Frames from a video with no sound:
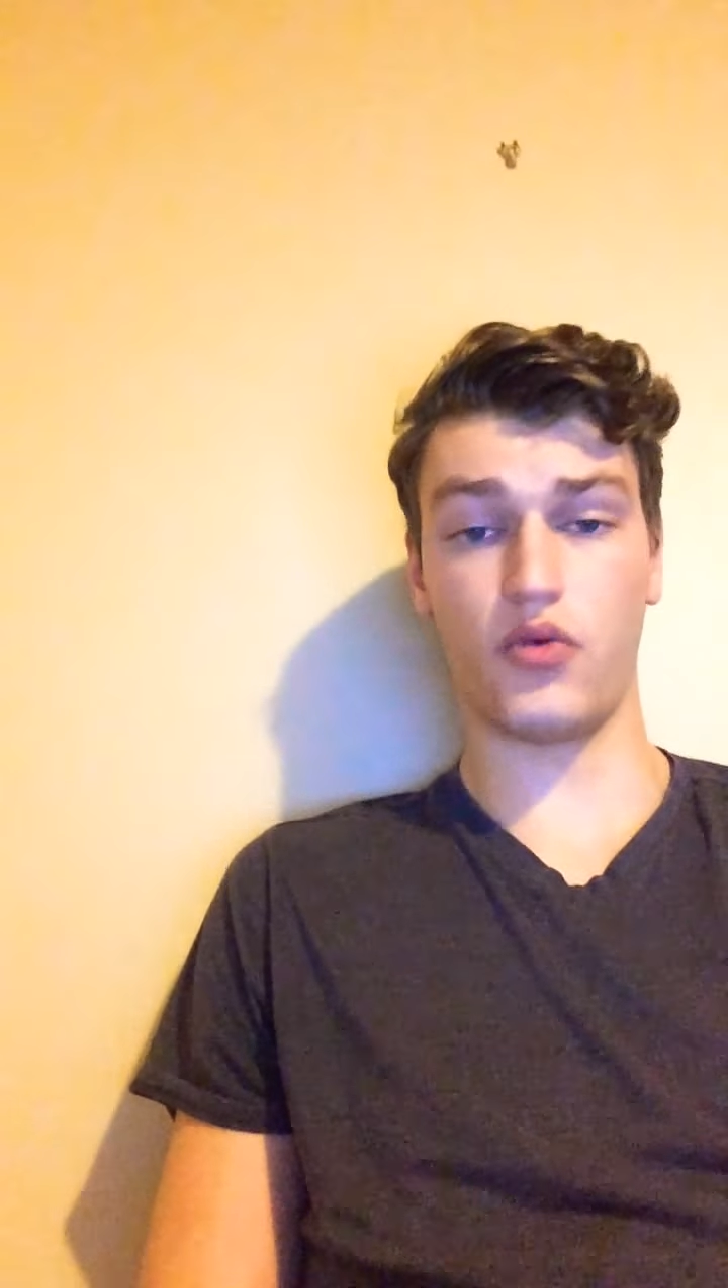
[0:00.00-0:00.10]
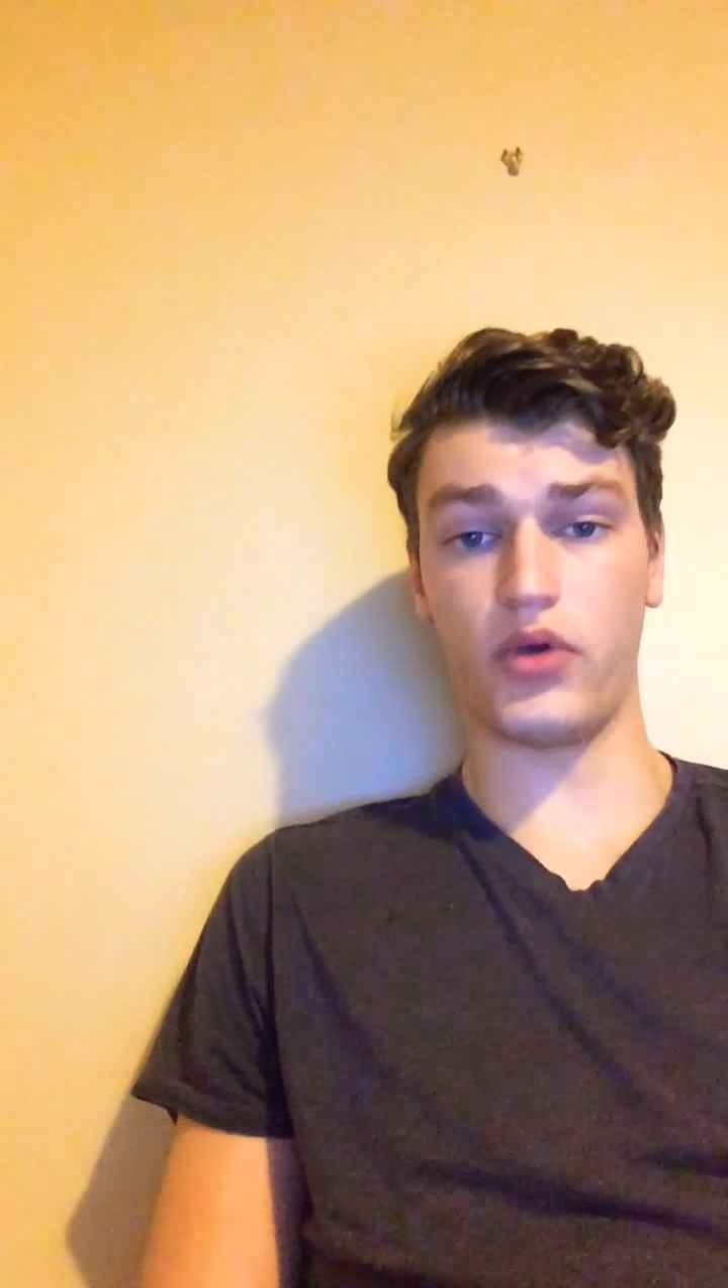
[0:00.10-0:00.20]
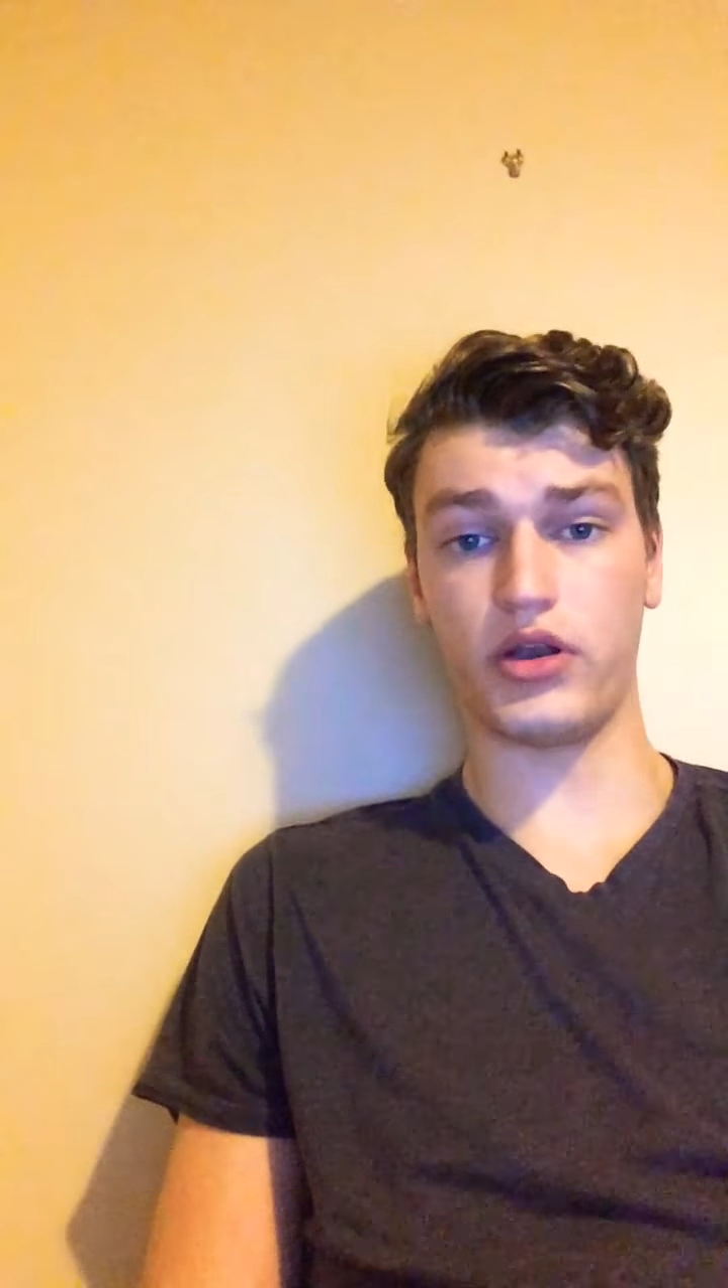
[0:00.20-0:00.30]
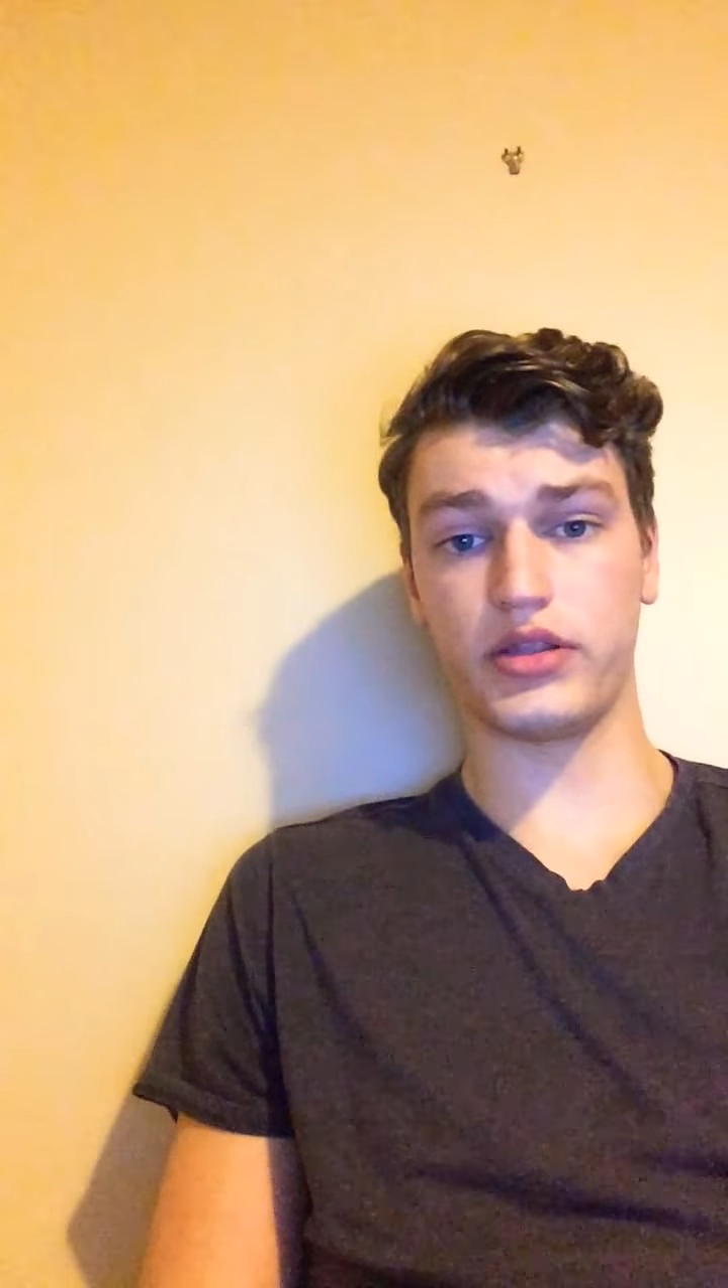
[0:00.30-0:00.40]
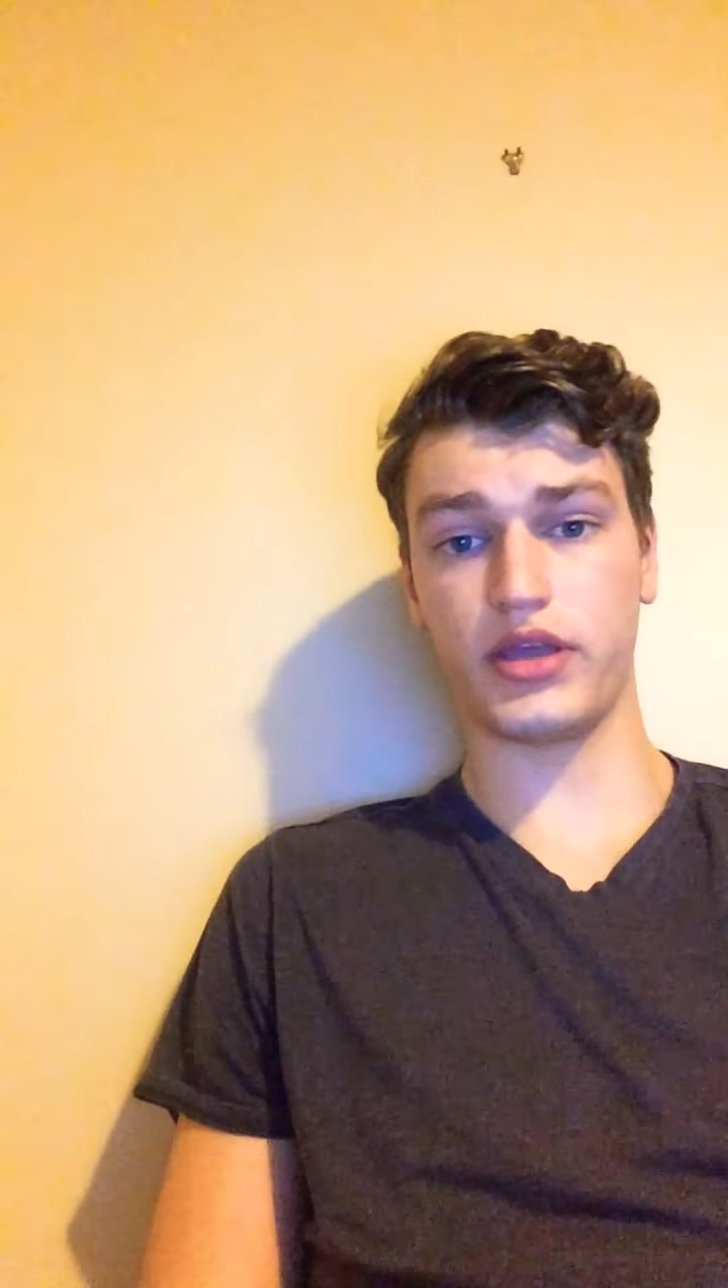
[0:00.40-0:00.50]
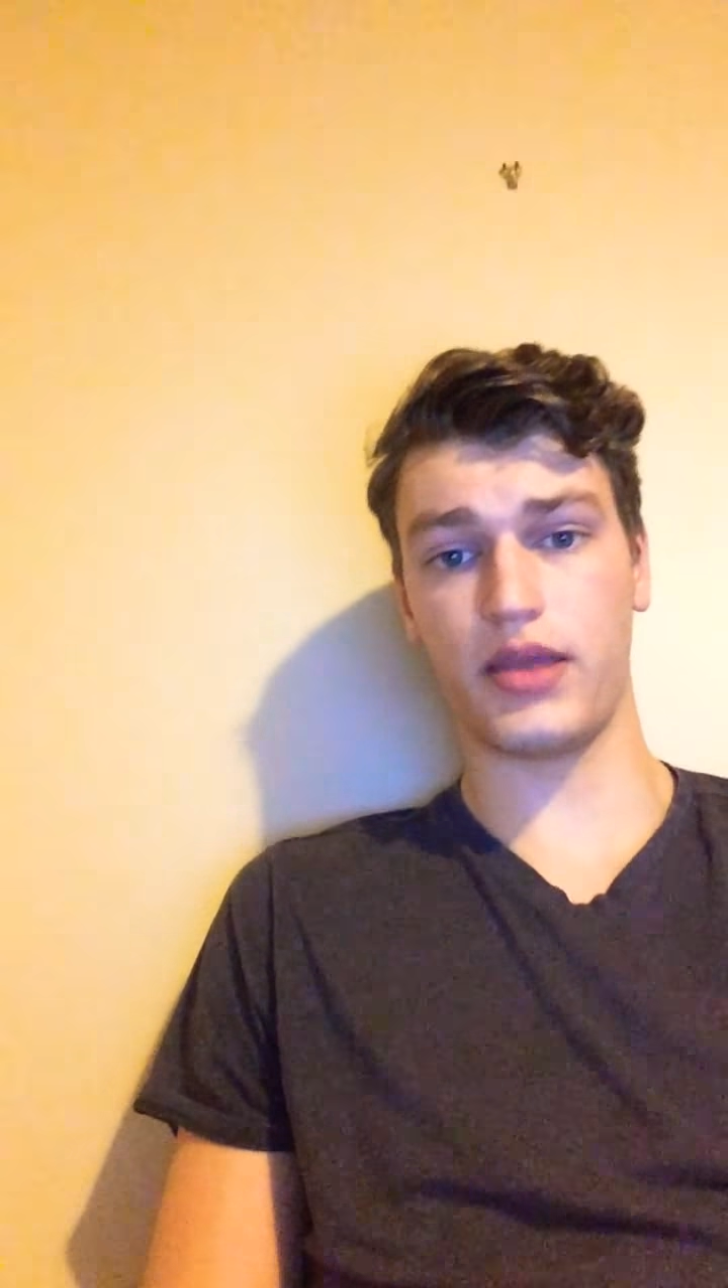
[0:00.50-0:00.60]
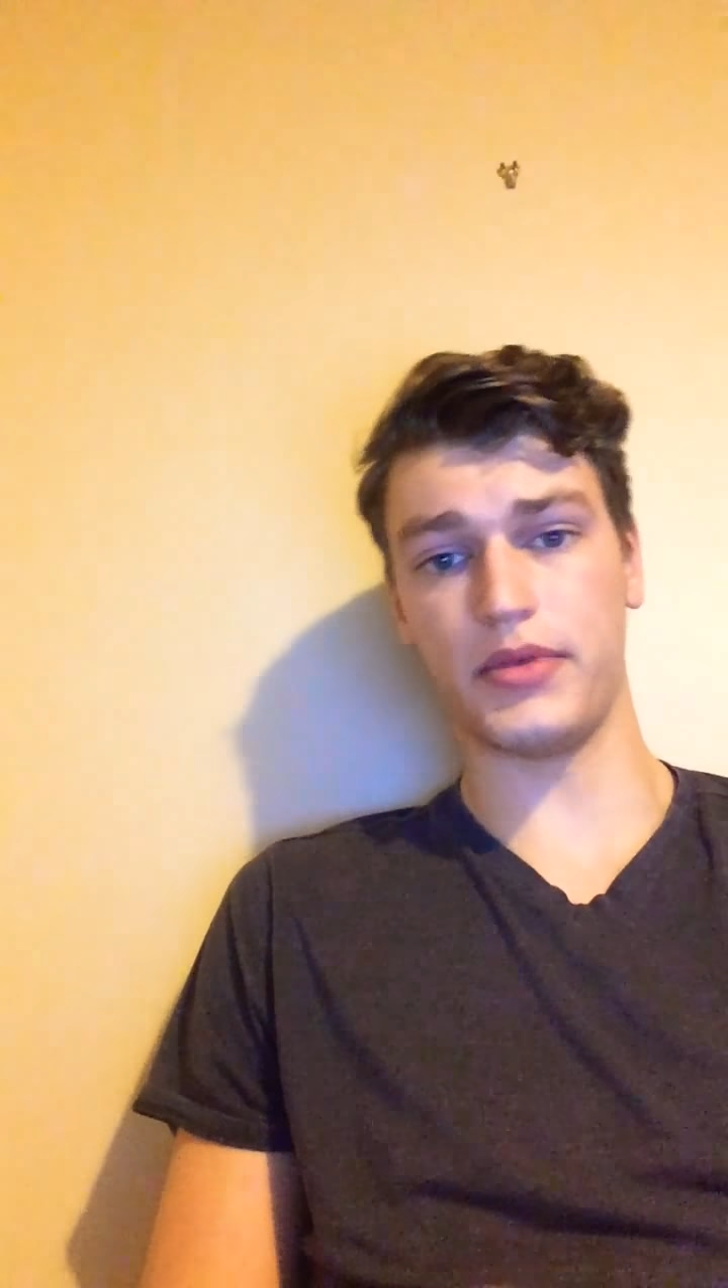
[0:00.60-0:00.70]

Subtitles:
the wintertime,